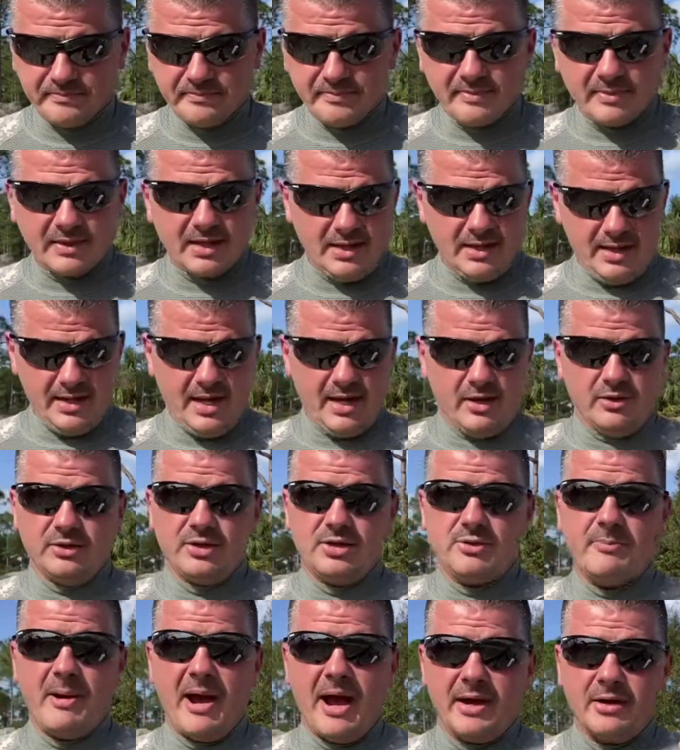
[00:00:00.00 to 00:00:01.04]
held its
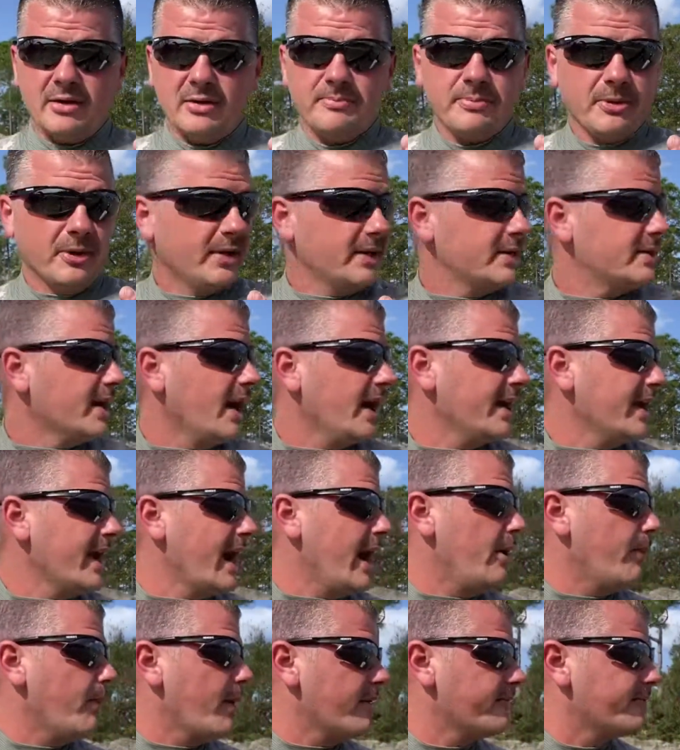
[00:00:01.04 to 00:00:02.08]
pattern pretty tight.
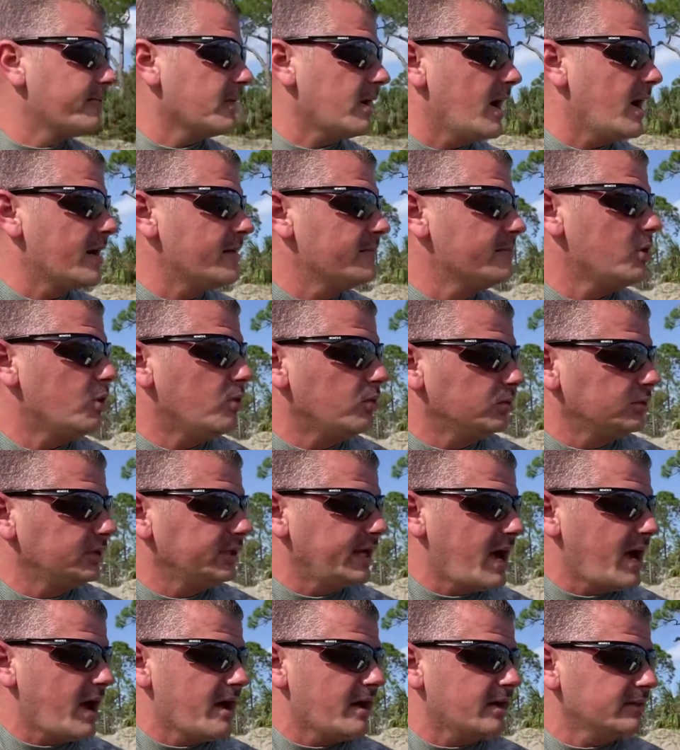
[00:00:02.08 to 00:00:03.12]
However, I'm only
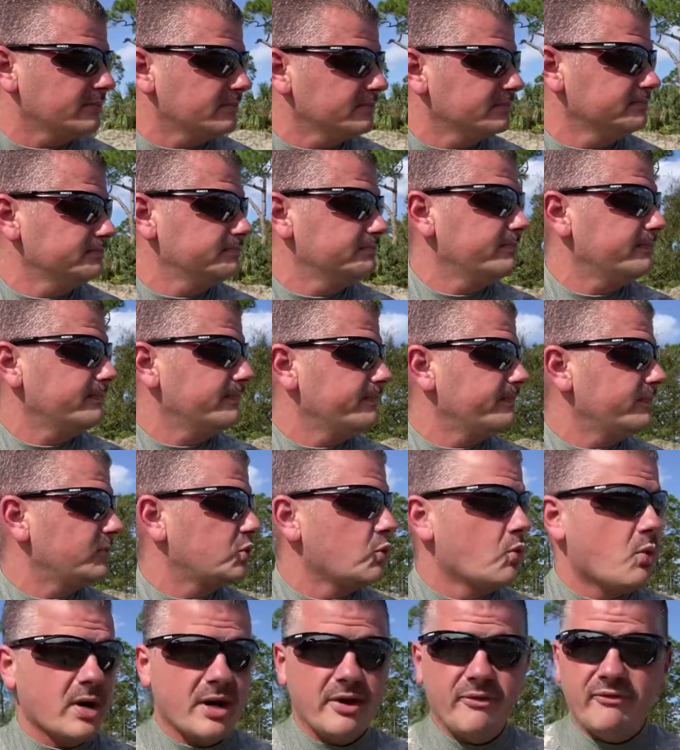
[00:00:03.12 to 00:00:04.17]
at
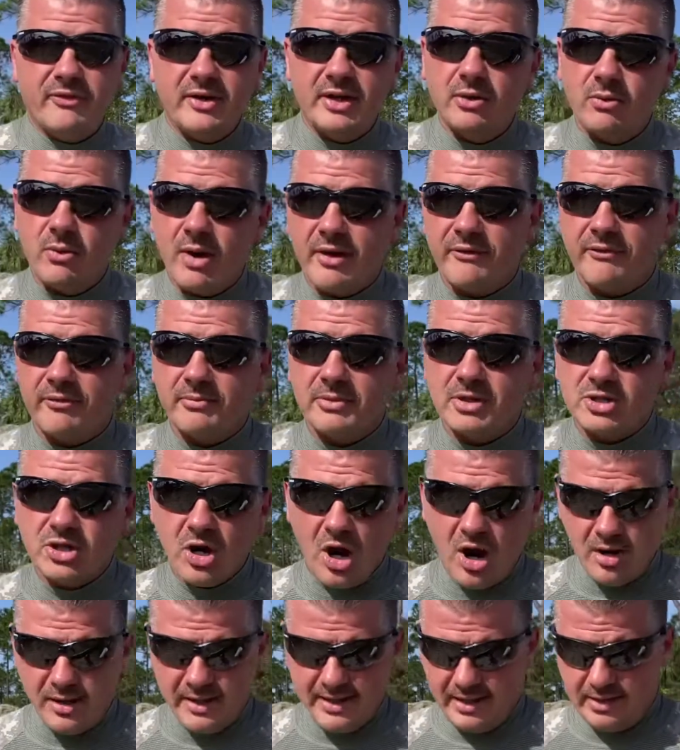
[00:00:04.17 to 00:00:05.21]
20 feet away from the
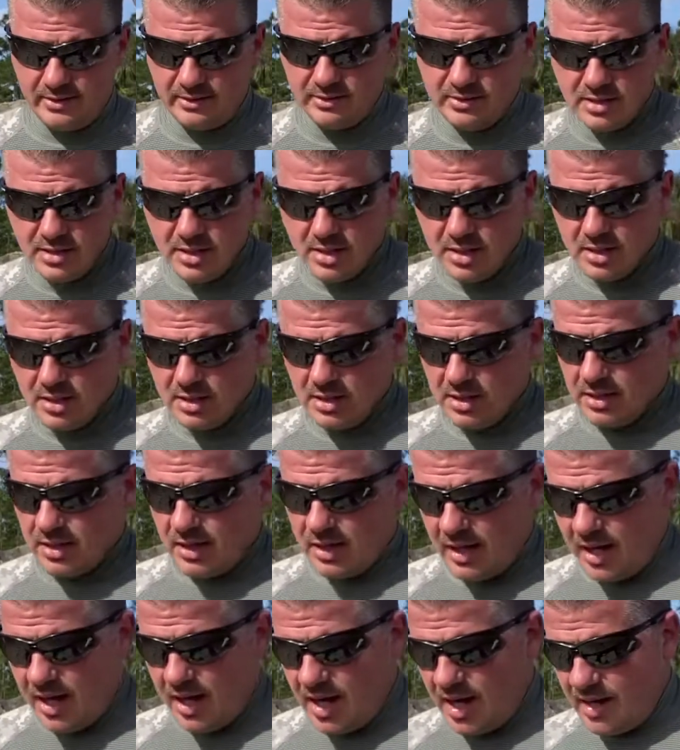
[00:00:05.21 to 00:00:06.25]
target.
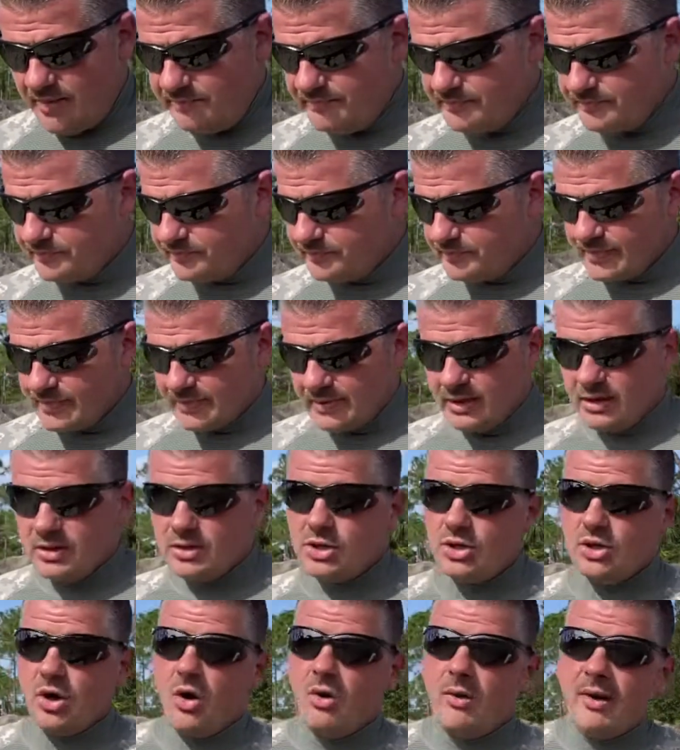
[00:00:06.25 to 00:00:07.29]
You
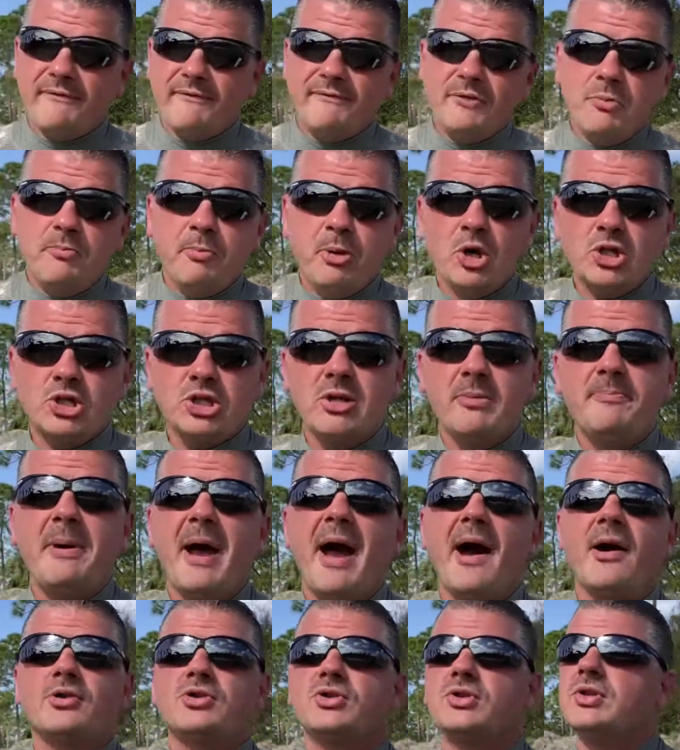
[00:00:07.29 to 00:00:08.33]
know, if you push the
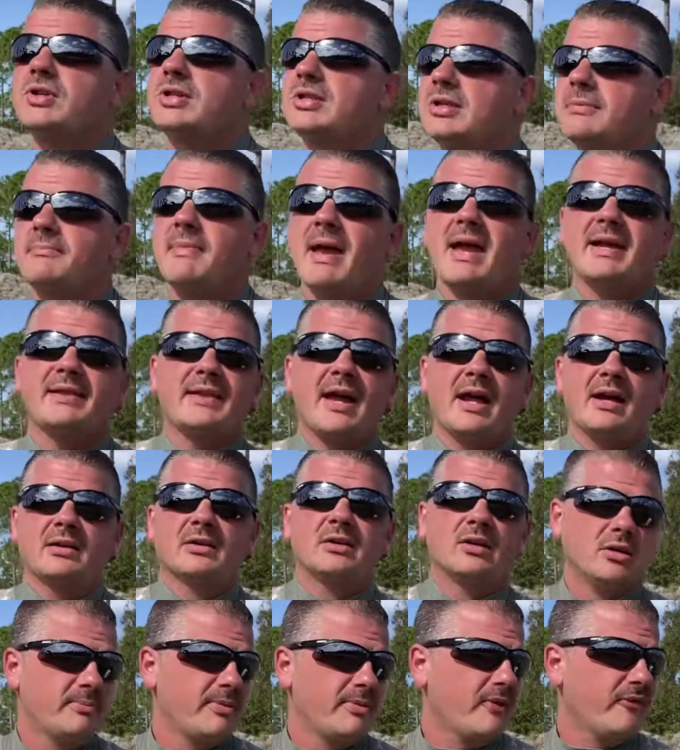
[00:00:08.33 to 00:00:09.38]
boundaries and make that a
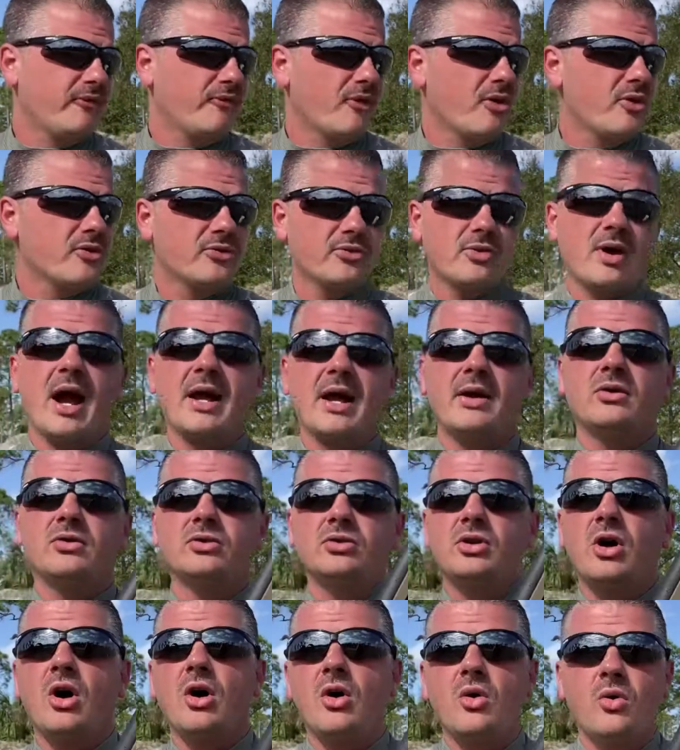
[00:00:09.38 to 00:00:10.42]
little bit further, I don't
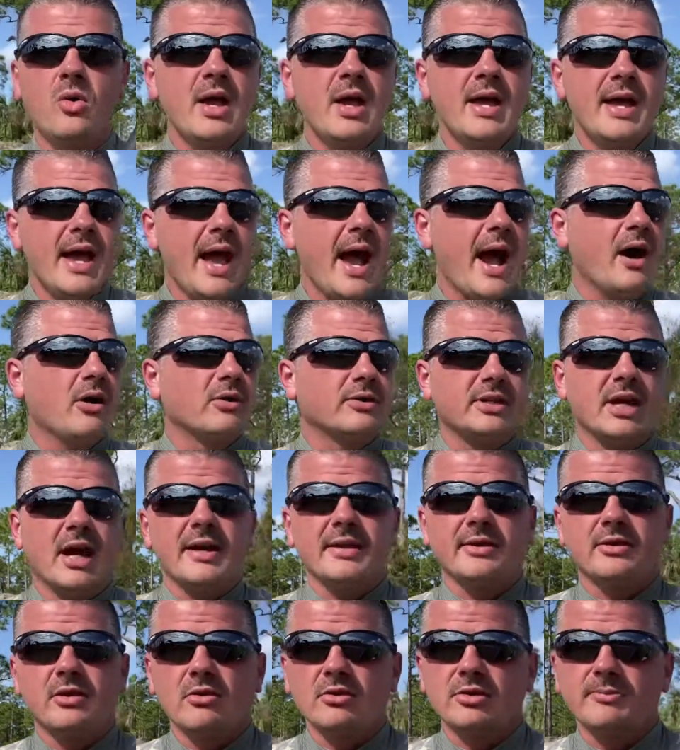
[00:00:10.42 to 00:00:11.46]
know how tight
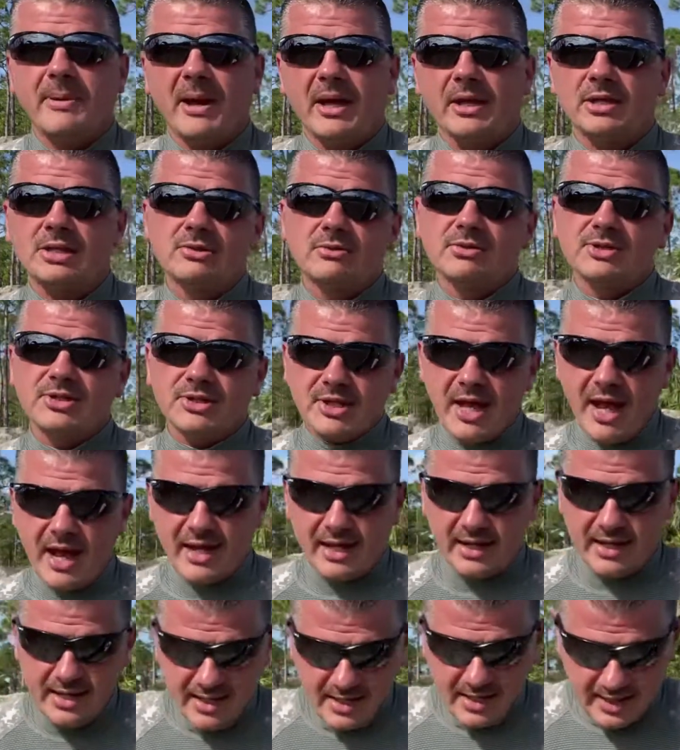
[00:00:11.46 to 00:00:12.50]
those pellets will stay.
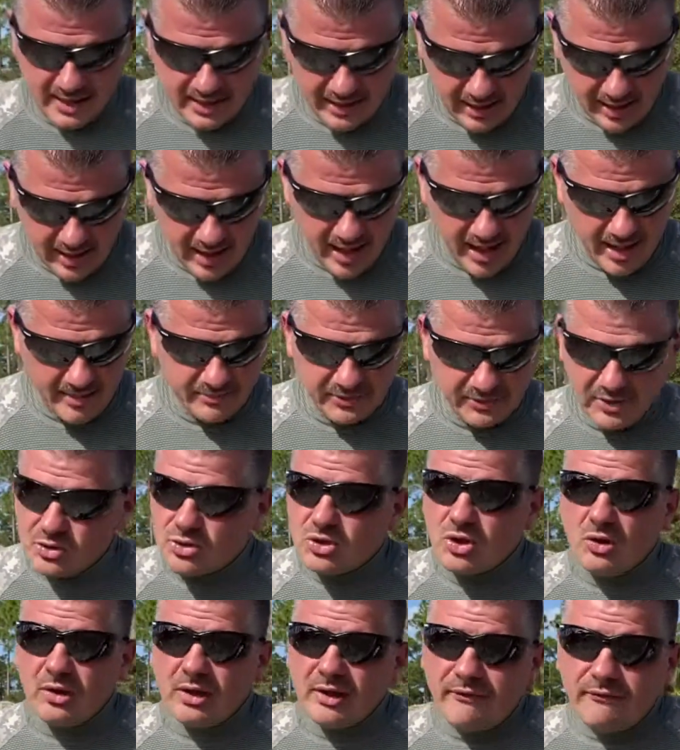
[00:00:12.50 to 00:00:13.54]
There's
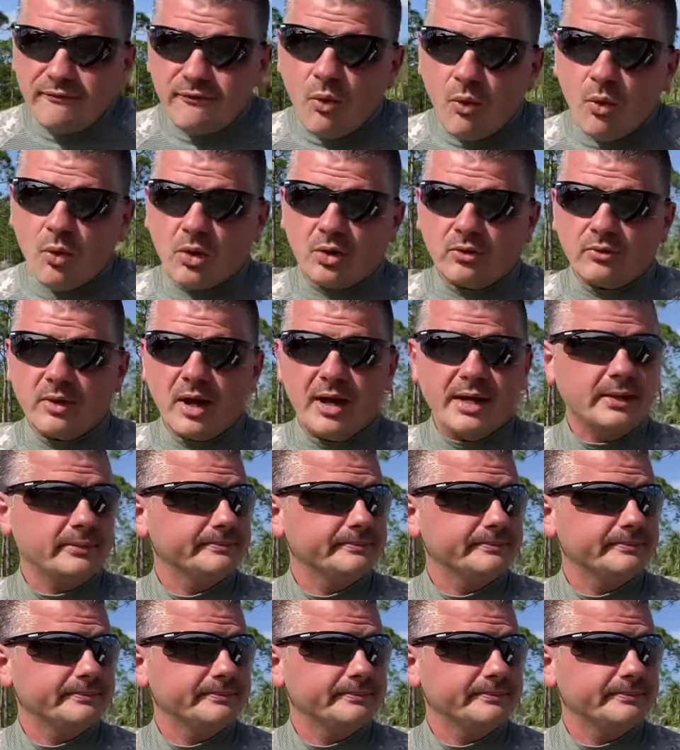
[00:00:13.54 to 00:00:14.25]
only 4, right?